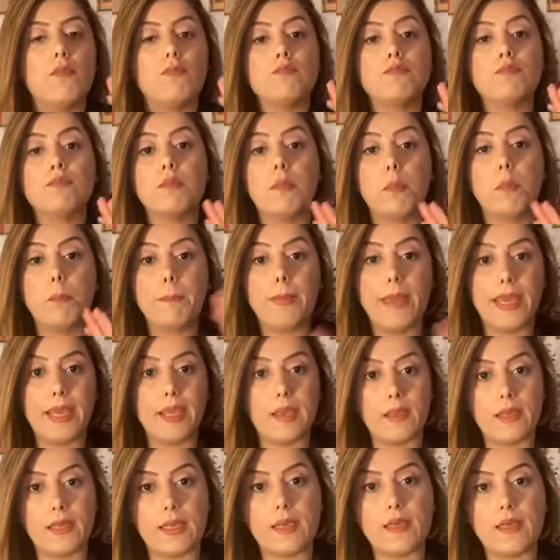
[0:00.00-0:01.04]

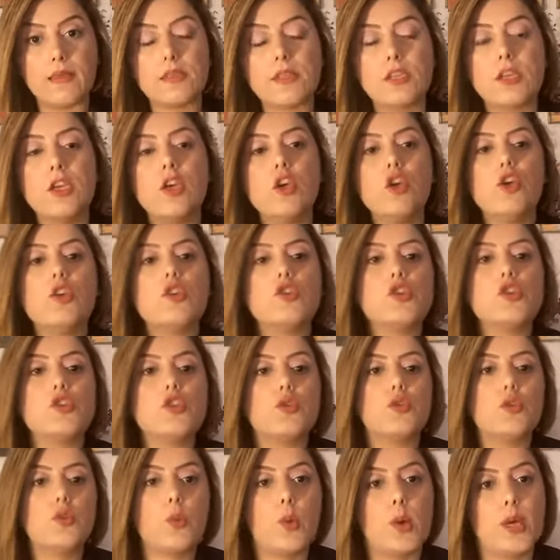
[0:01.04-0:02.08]
mail it to
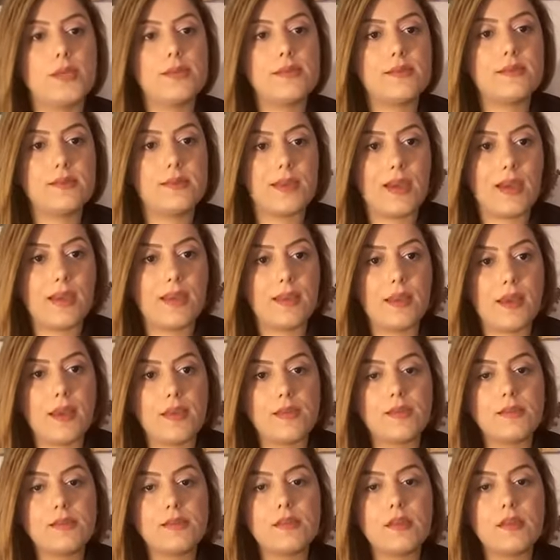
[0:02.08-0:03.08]
USCIS.